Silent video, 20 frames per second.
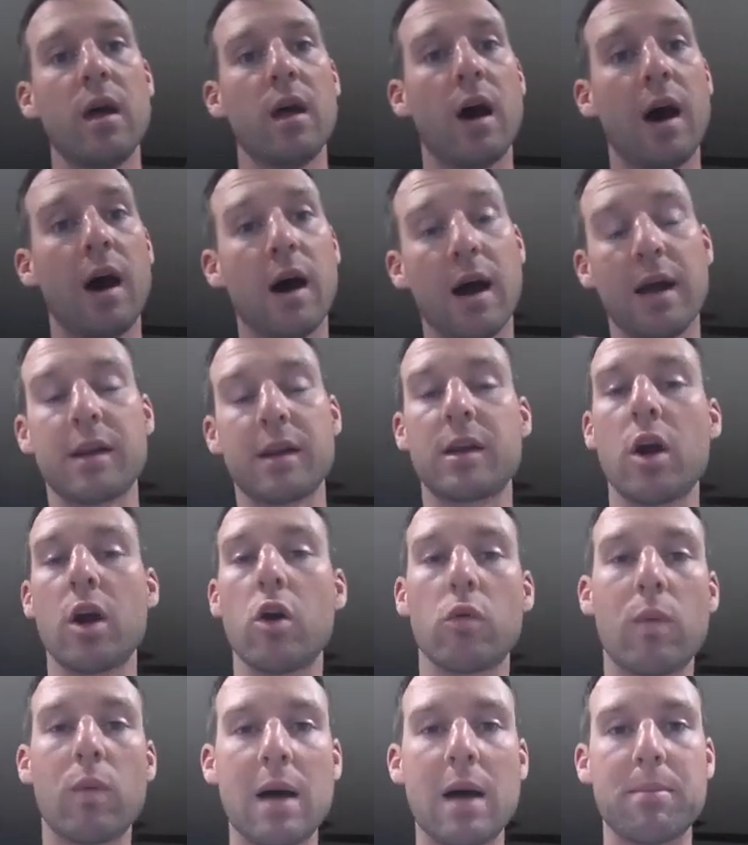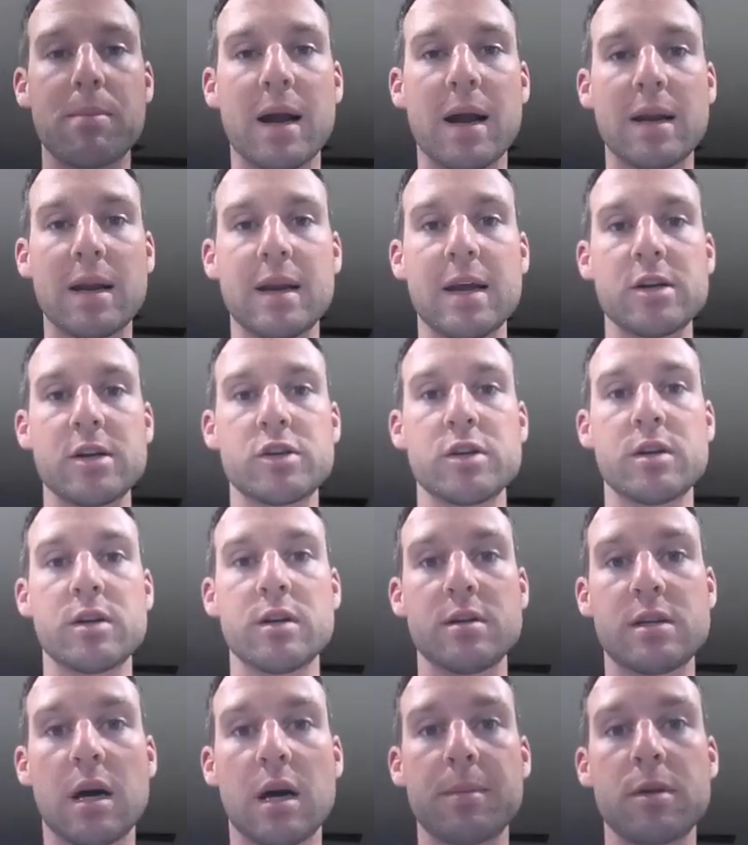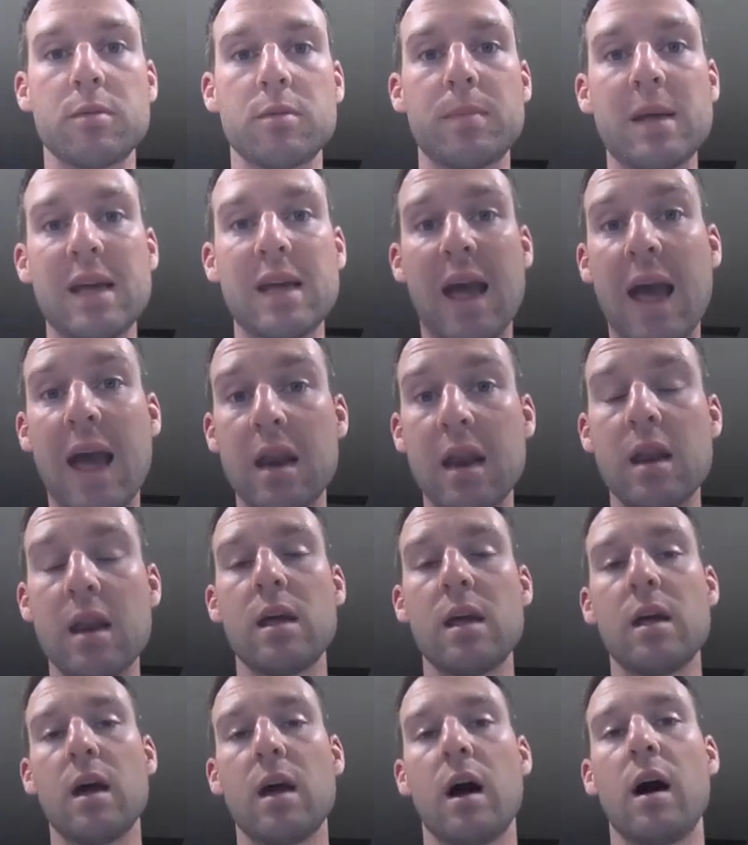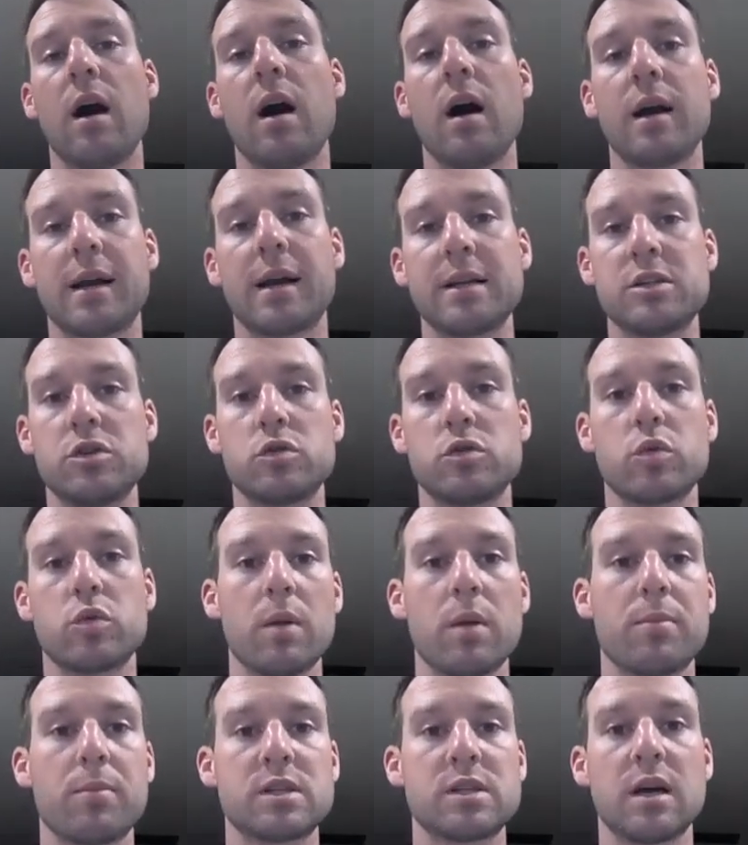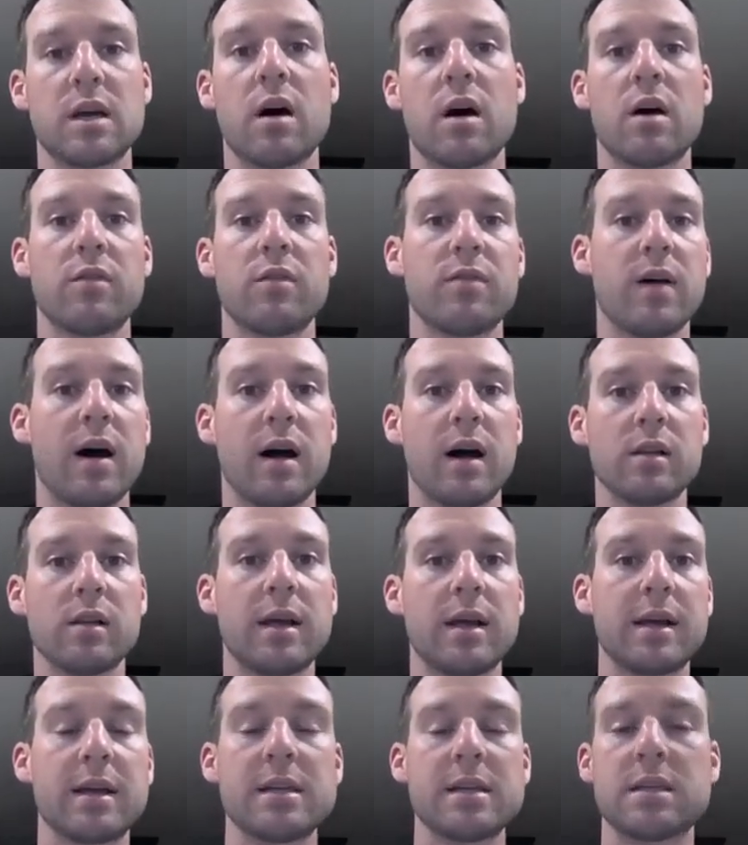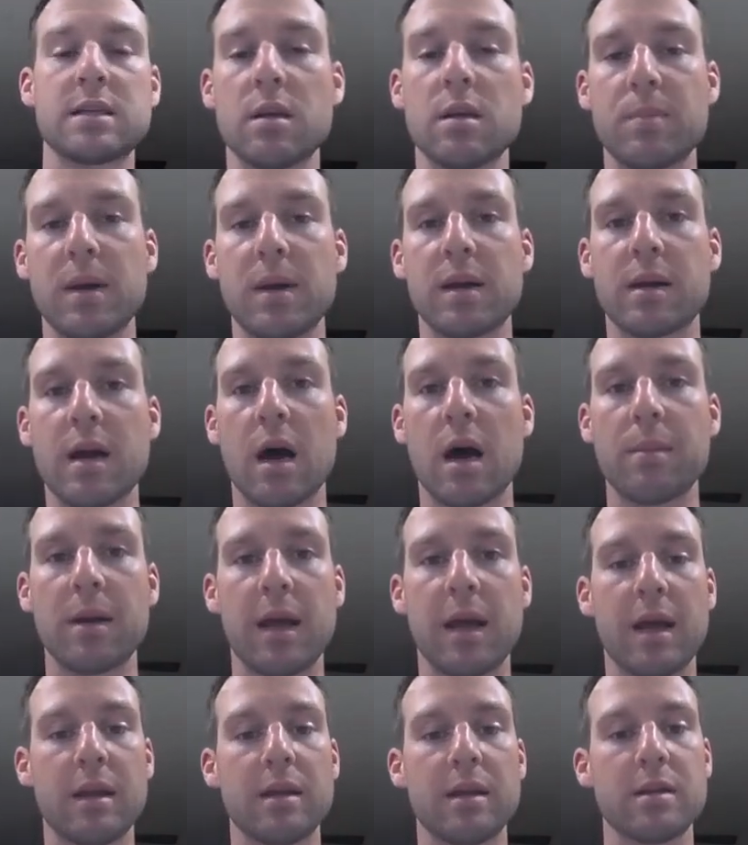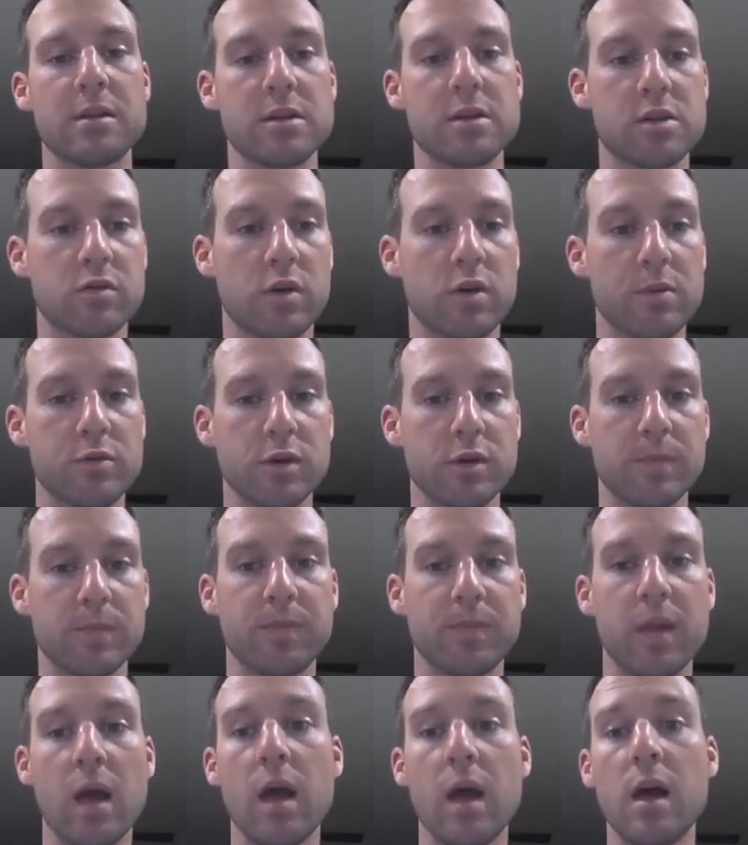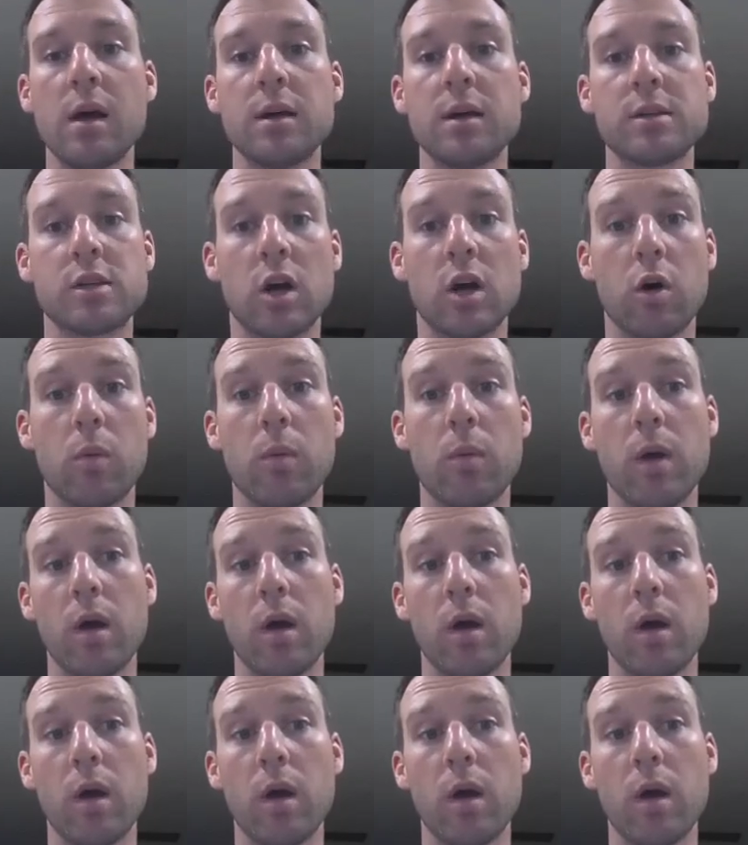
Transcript: And code WideBodyNation, WBN, gets you 20% off. Link is in the pinned comment and in the description. So